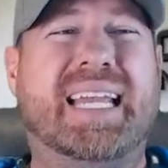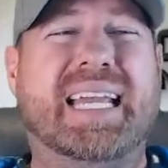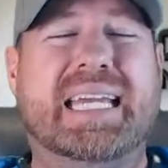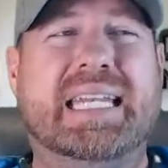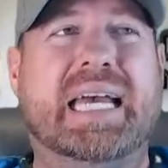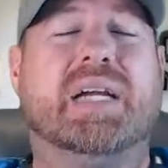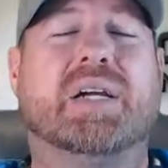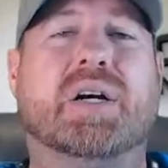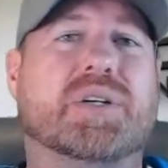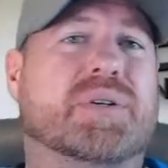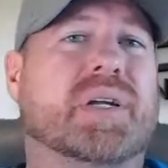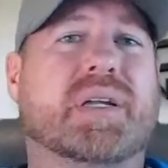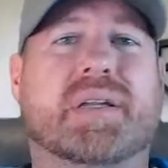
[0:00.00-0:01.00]
and that
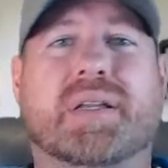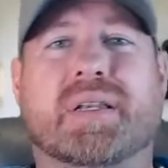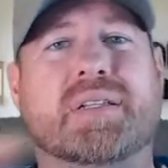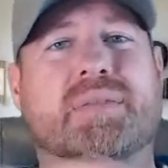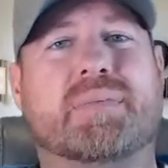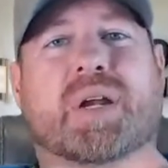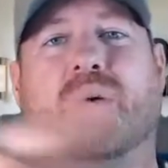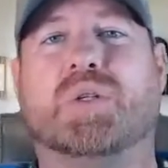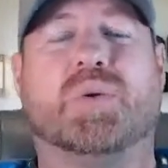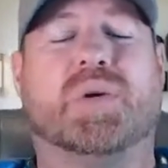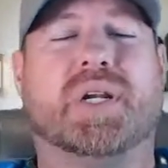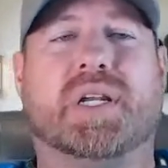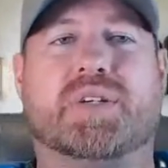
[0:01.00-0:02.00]
country, doesn't matter which
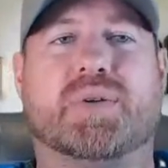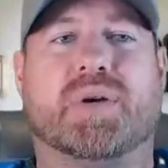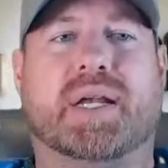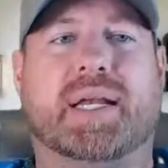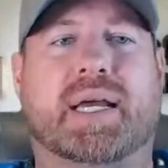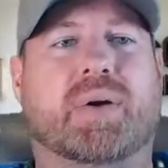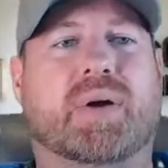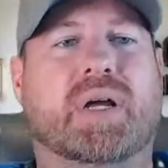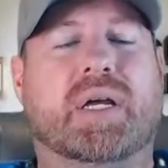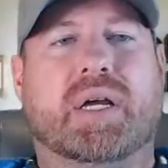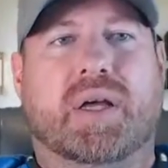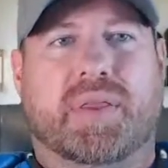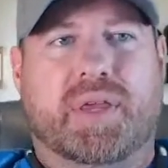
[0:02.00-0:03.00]
one it is right now,
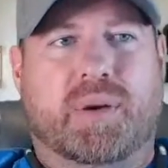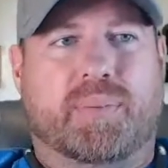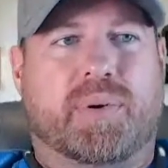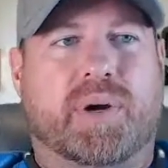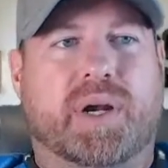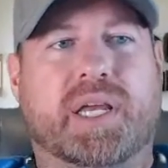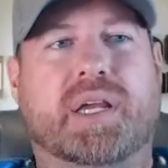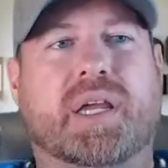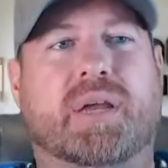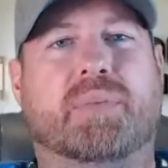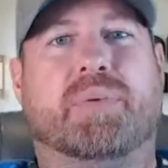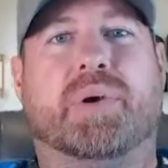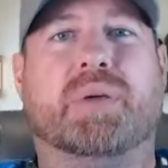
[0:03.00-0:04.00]
they're printing
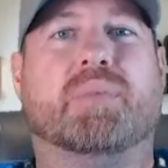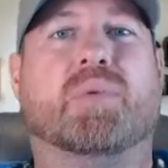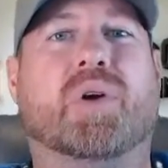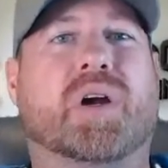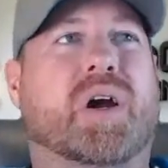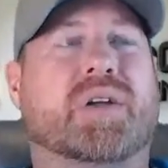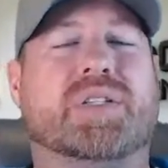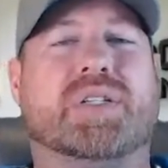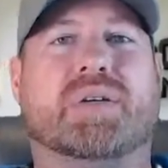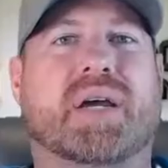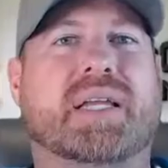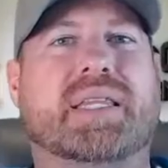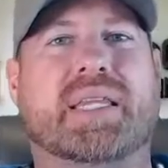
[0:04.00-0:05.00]
and printing more currency,
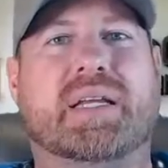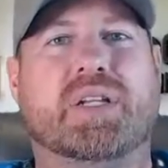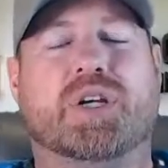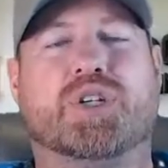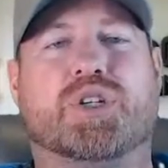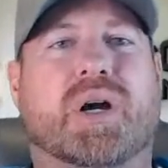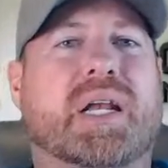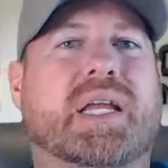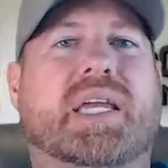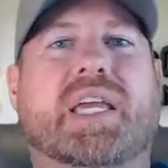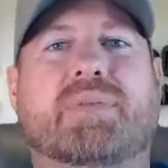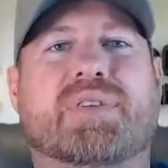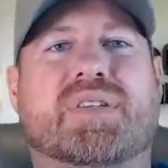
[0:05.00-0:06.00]
right? They're trying to
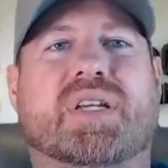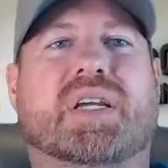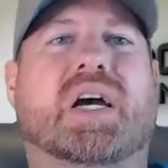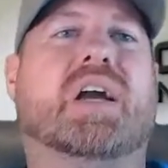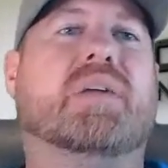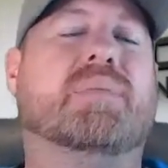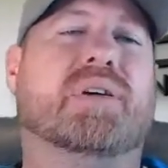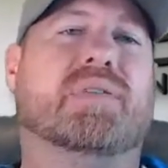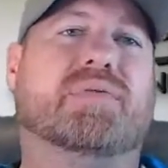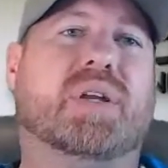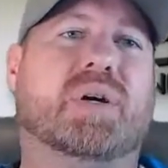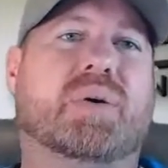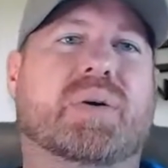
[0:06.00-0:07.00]
keep this economy
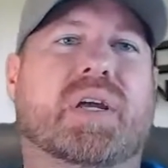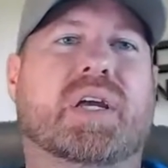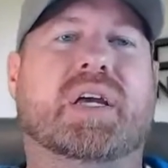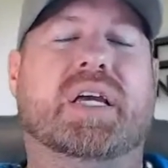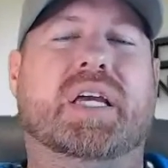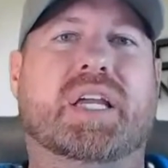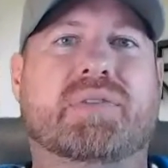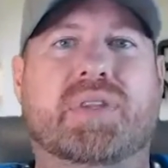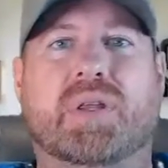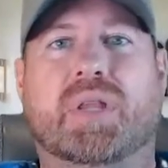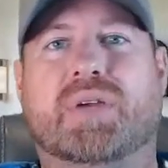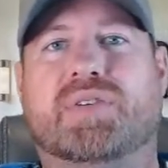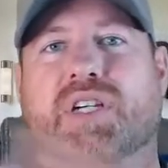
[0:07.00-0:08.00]
afloat, even
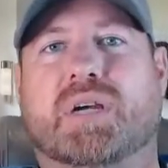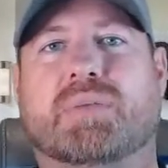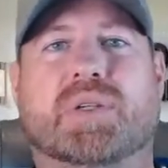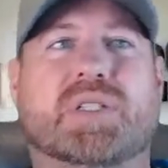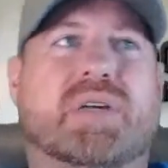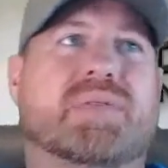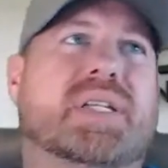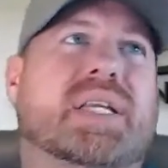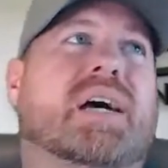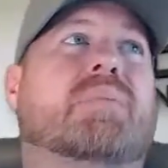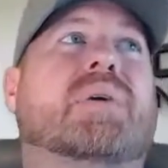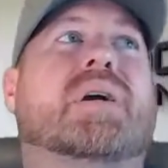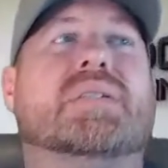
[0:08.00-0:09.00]
though they've shut most of it
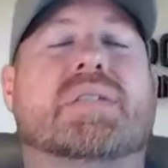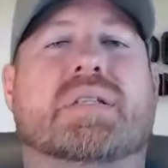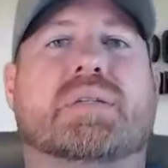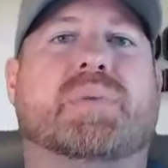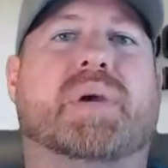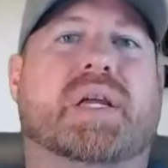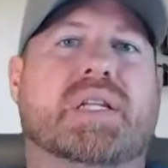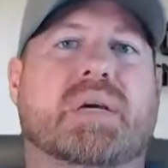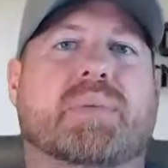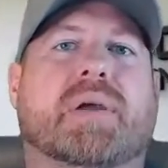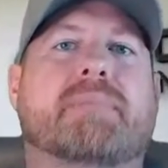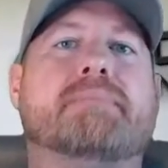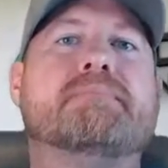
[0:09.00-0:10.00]
down because of this
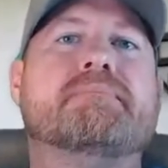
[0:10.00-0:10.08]
pandemic.